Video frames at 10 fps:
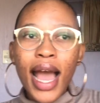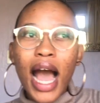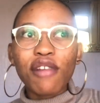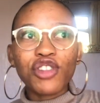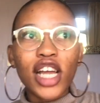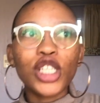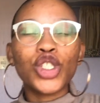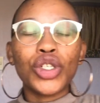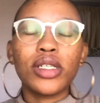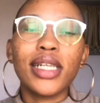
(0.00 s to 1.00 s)
I've tried
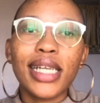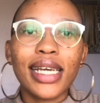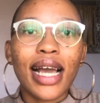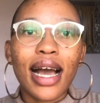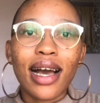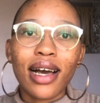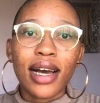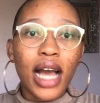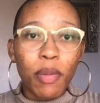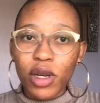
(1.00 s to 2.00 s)
journaling
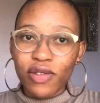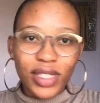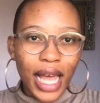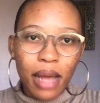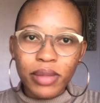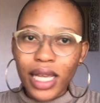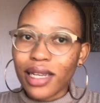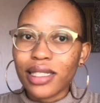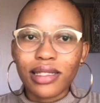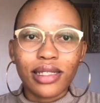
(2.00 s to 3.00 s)
a couple of times
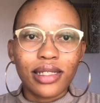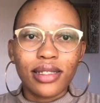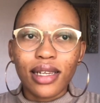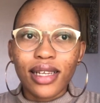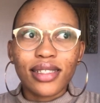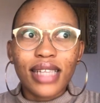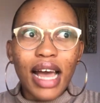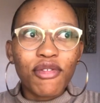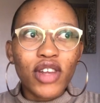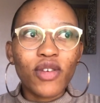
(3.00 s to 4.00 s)
and
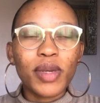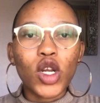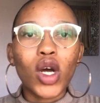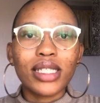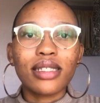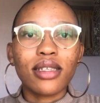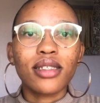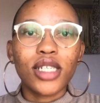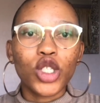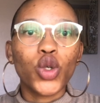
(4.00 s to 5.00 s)
I've never been
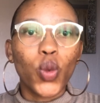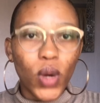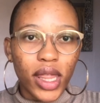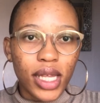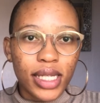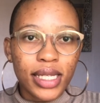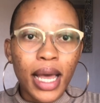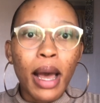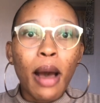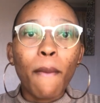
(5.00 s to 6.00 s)
consistent with it.
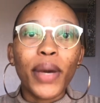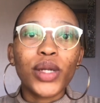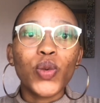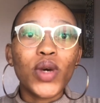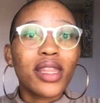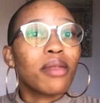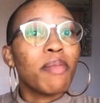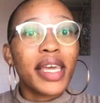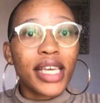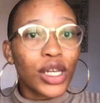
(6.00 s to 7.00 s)
But with
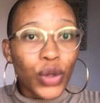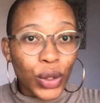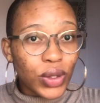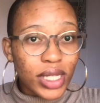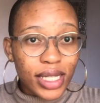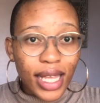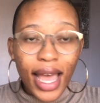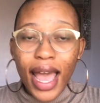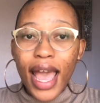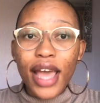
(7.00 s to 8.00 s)
making notes
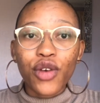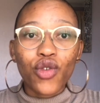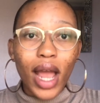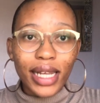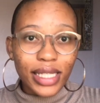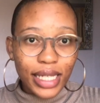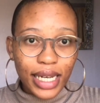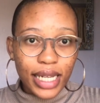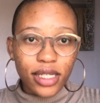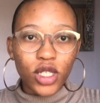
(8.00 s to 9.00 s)
and writing
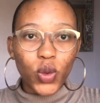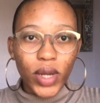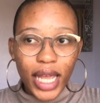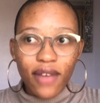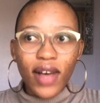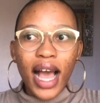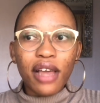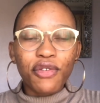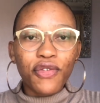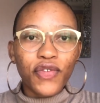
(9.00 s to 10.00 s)
letters whenever
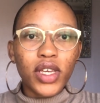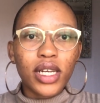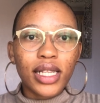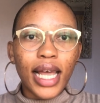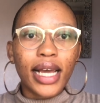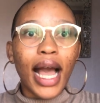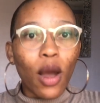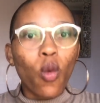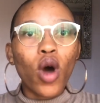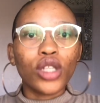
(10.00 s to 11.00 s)
I feel like I
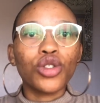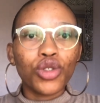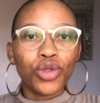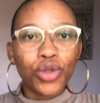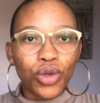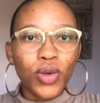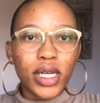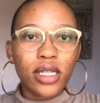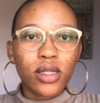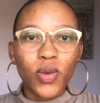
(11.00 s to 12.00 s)
want to do
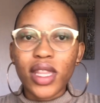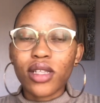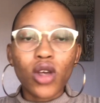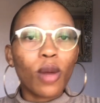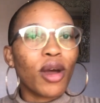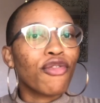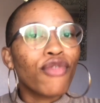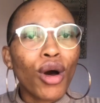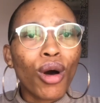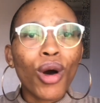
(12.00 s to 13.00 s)
it, whether it's on my
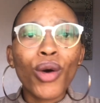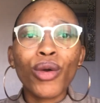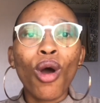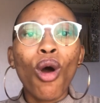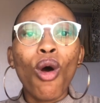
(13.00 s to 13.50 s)
phone